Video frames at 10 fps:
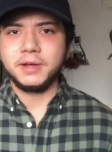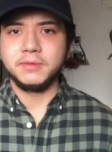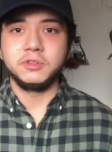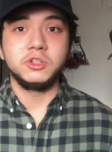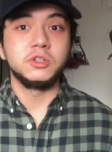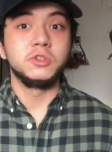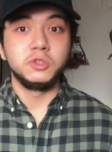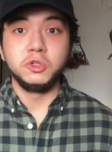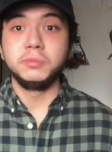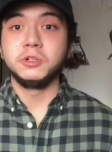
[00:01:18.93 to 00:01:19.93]
I was just
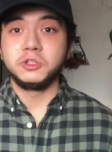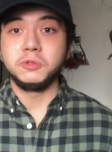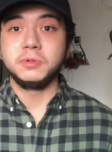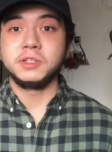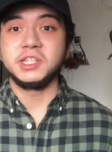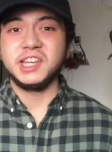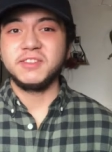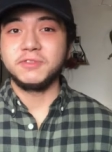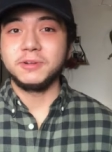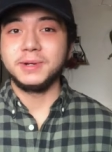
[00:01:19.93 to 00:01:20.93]
super
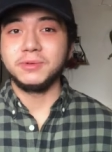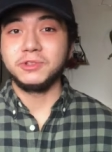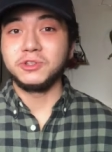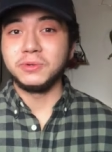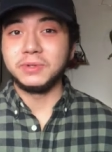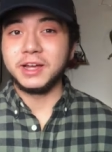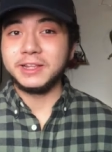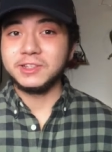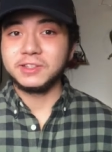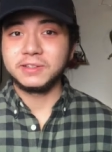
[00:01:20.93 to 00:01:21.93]
sick for about 2
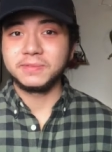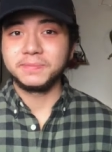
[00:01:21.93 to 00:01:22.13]
nights.